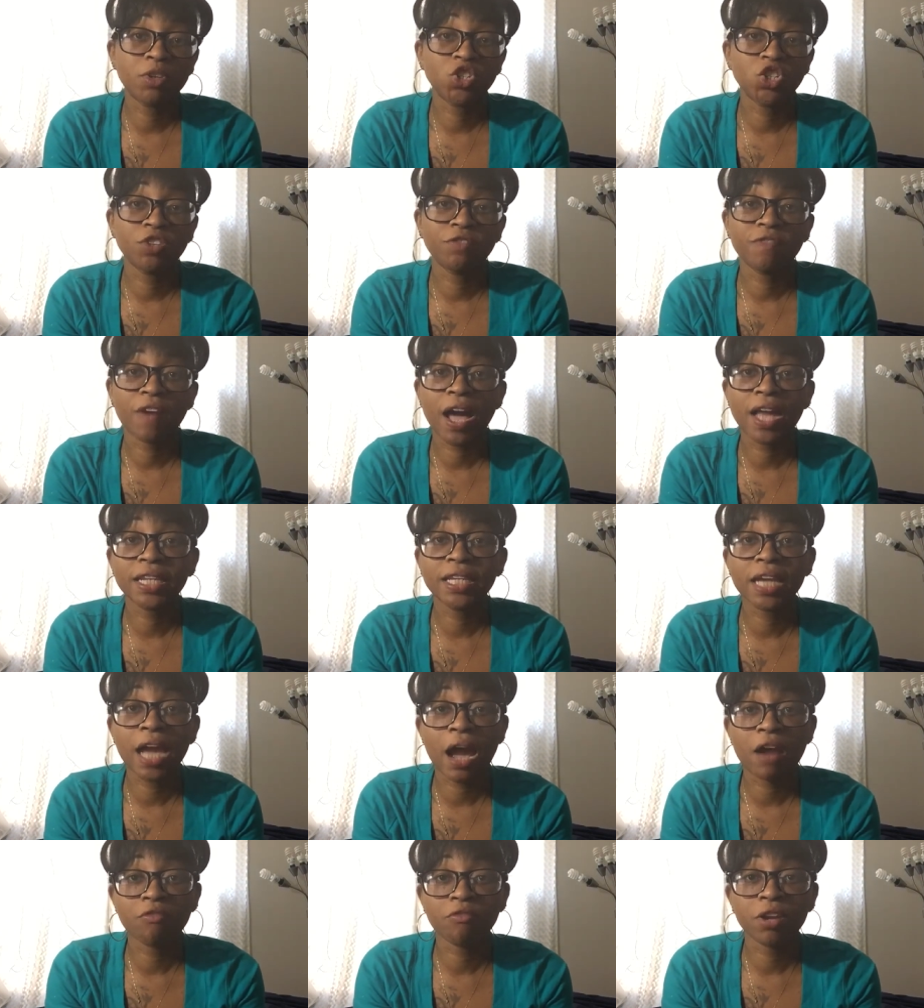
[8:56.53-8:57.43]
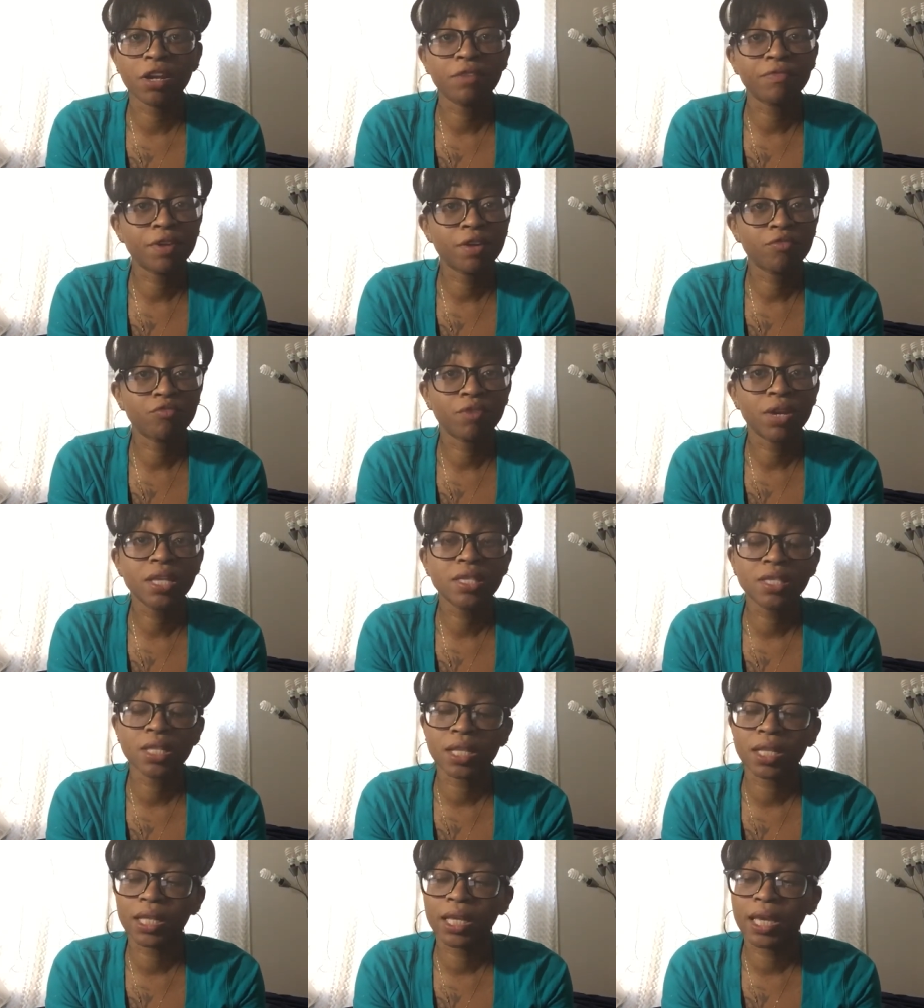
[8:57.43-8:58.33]
and she finally got rid of it
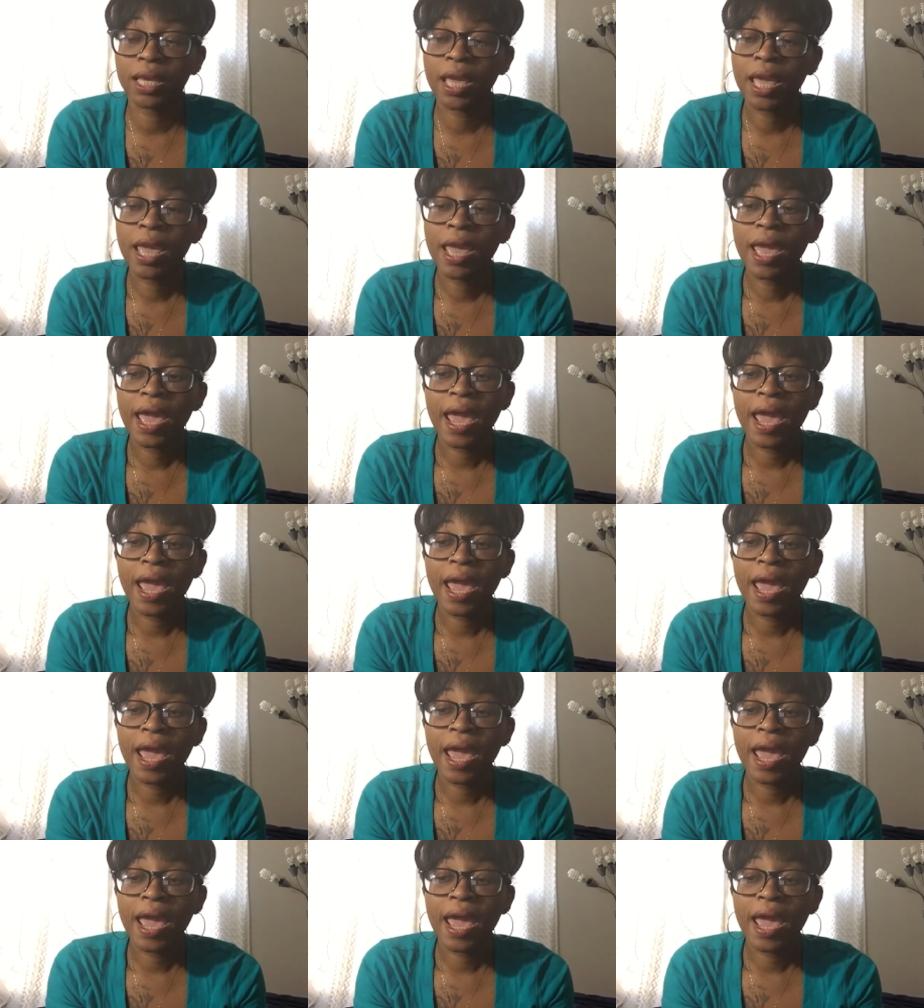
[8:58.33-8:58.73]
recently,